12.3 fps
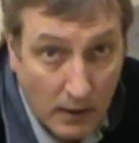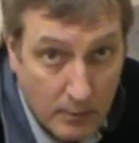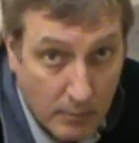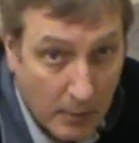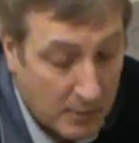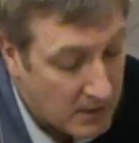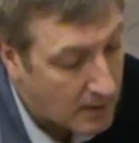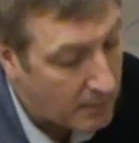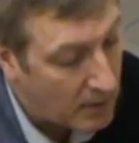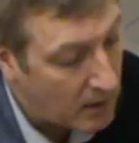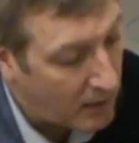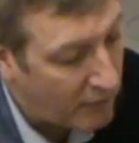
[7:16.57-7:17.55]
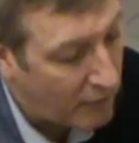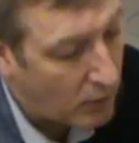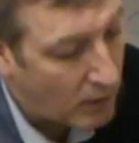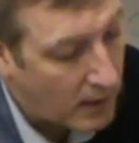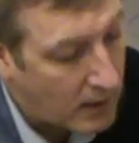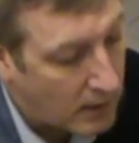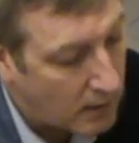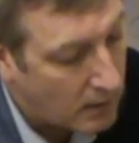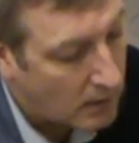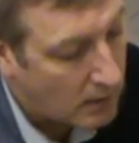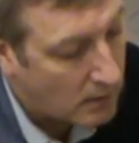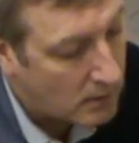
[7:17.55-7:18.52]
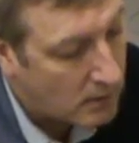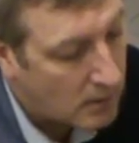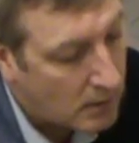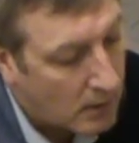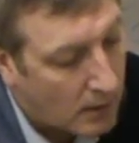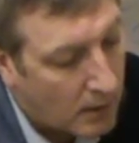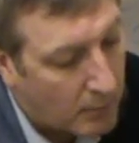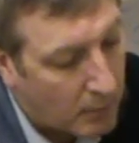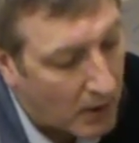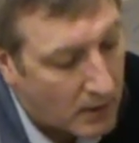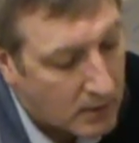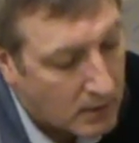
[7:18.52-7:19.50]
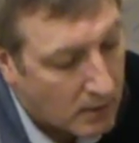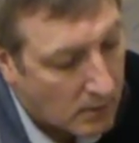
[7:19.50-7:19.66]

there may be some other fault in it, but